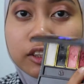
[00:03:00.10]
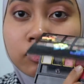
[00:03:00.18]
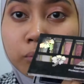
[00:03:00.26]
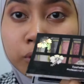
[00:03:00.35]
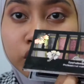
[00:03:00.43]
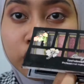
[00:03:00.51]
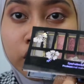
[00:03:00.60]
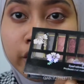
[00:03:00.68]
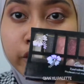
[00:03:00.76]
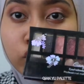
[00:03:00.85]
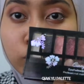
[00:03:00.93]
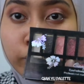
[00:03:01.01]
is from the
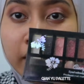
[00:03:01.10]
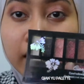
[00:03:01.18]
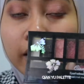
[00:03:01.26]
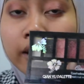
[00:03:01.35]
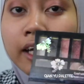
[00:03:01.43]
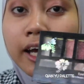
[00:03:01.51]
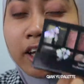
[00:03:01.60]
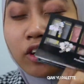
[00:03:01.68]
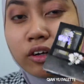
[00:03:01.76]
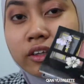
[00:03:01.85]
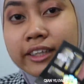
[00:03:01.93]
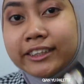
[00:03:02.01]
Qian palette. I
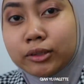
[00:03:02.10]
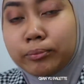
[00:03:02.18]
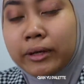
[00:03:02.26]
got this